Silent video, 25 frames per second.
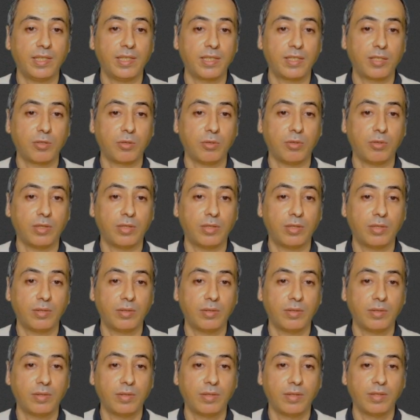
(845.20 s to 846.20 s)
installed.
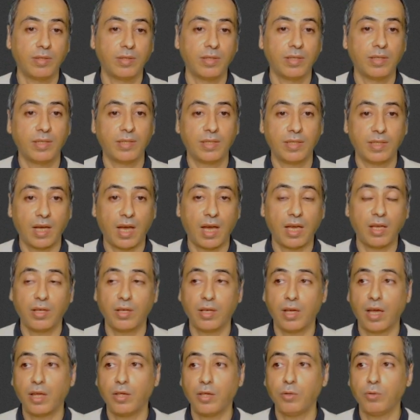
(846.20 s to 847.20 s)

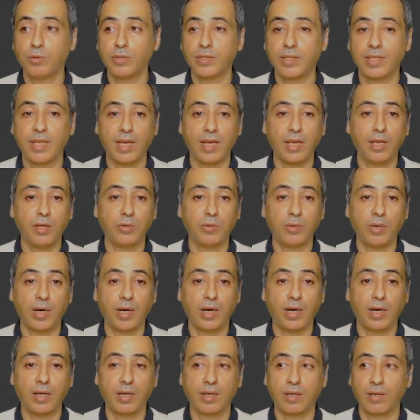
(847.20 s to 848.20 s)
I use the
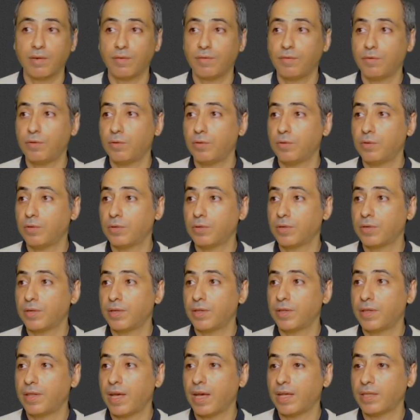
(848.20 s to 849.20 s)
AUR for
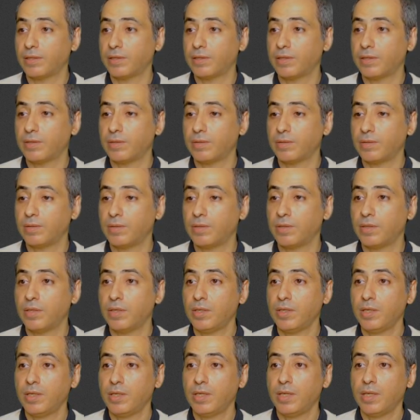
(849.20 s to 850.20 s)
that.
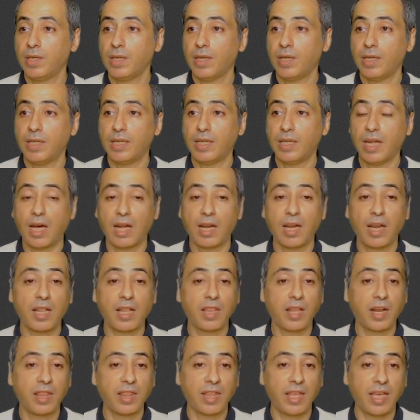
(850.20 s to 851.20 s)
And
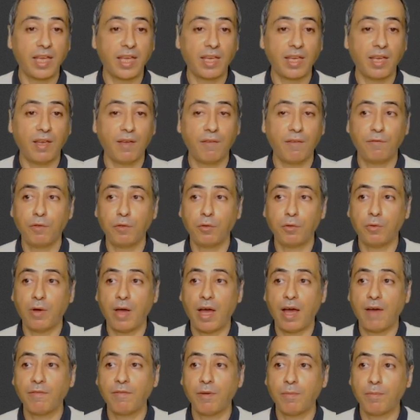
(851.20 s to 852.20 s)
another thing, if you
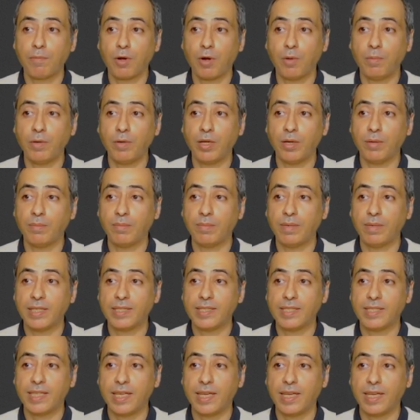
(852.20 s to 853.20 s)
have a problem,
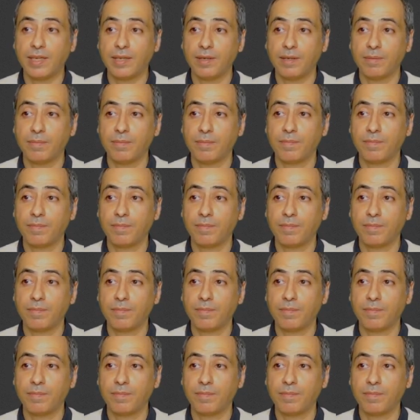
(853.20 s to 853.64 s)
let's say